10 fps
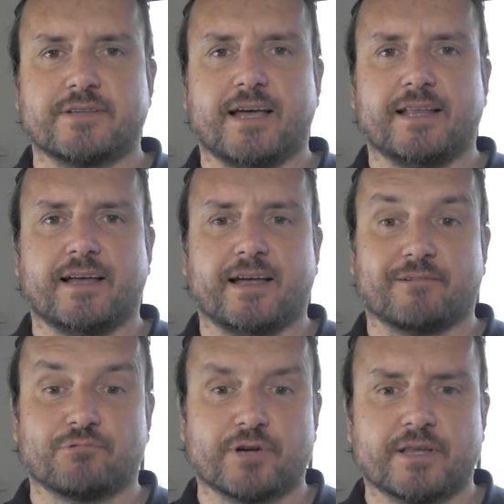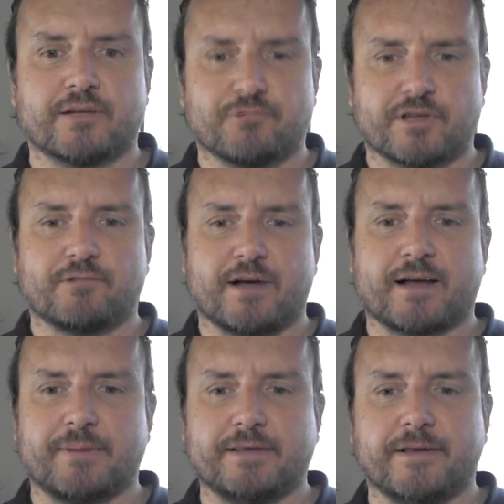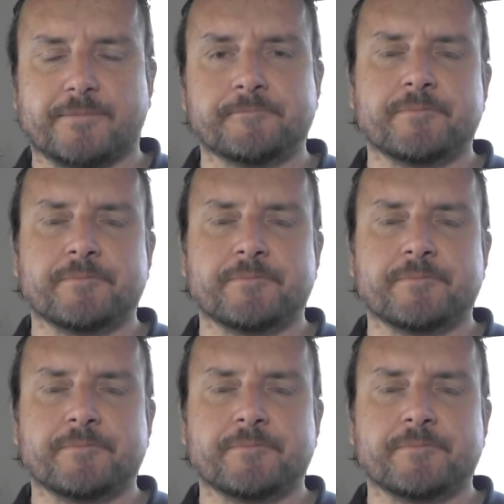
and I really, really recommend it.